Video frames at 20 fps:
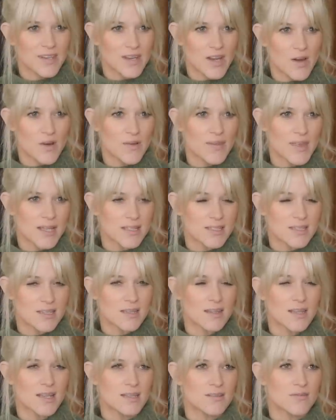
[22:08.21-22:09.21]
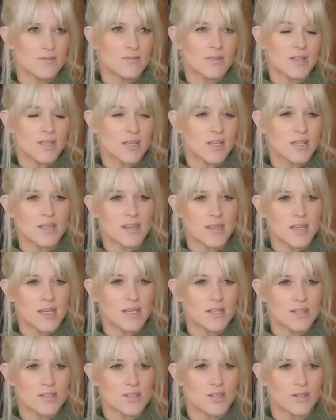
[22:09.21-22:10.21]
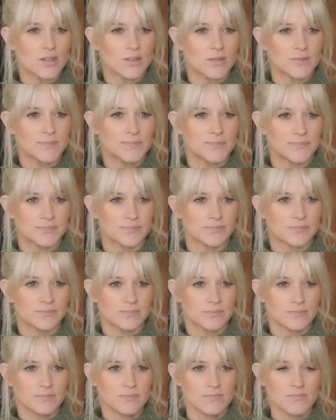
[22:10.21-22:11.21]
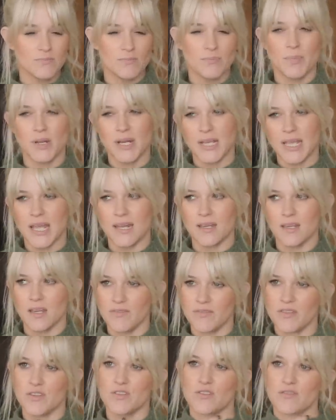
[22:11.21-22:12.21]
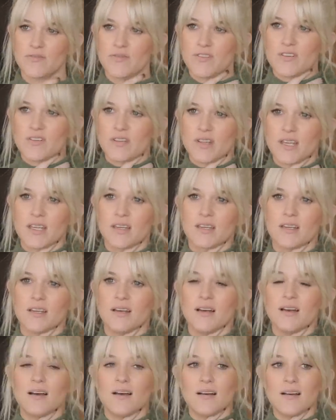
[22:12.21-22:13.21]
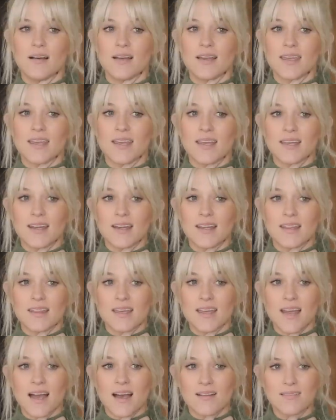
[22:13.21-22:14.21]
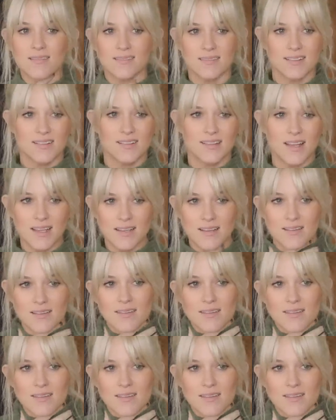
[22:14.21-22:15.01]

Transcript: You know, that's a that's a really good thing too. Mm-hmm. But again, if you do feel like oh, I can't get anything out, you're like